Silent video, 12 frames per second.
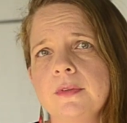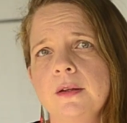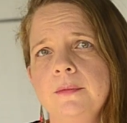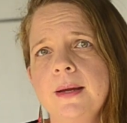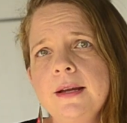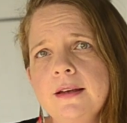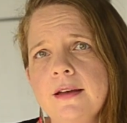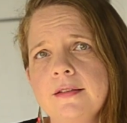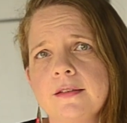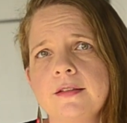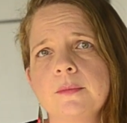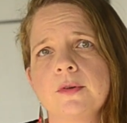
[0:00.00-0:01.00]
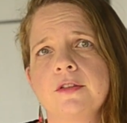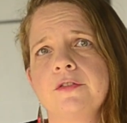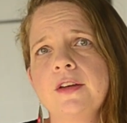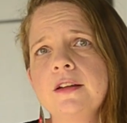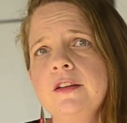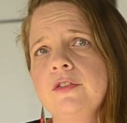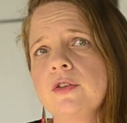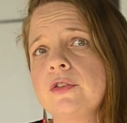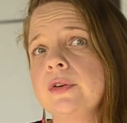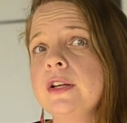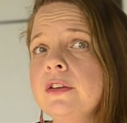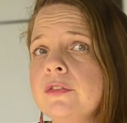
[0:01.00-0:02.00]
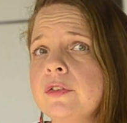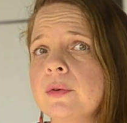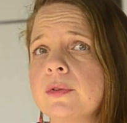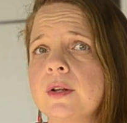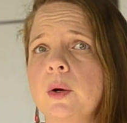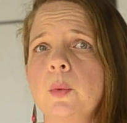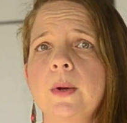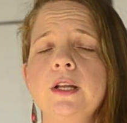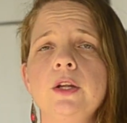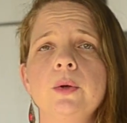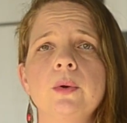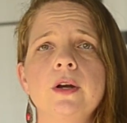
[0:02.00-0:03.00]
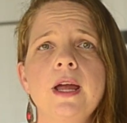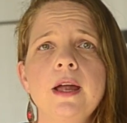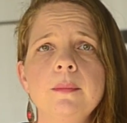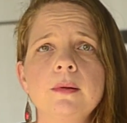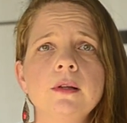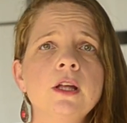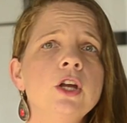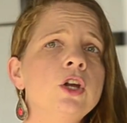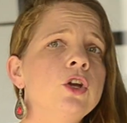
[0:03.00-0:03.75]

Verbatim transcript: In many cases, the most effective user interviews are when you are able